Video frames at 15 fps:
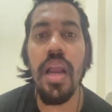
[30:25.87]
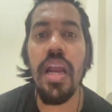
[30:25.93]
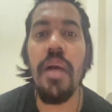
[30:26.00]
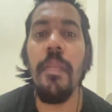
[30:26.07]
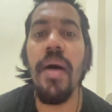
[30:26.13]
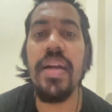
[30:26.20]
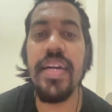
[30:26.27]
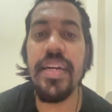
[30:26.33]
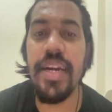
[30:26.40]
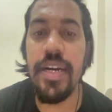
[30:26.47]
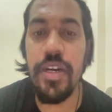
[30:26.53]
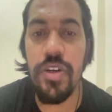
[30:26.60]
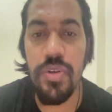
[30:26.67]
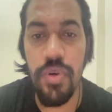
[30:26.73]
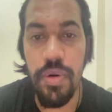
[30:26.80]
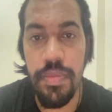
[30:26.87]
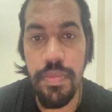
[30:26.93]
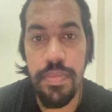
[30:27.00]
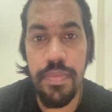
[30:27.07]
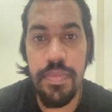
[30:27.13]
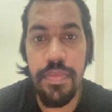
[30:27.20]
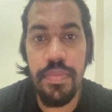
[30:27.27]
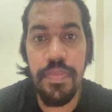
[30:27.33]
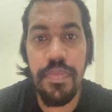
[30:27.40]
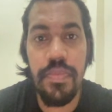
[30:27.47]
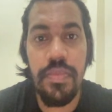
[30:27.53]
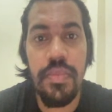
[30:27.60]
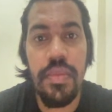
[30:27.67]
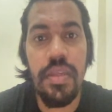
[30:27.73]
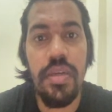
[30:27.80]
Command and control.
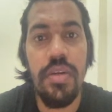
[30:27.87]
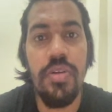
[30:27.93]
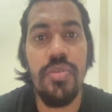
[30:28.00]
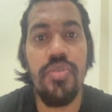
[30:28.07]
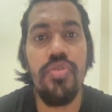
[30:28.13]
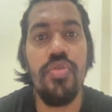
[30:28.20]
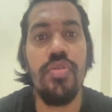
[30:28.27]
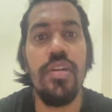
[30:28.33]
So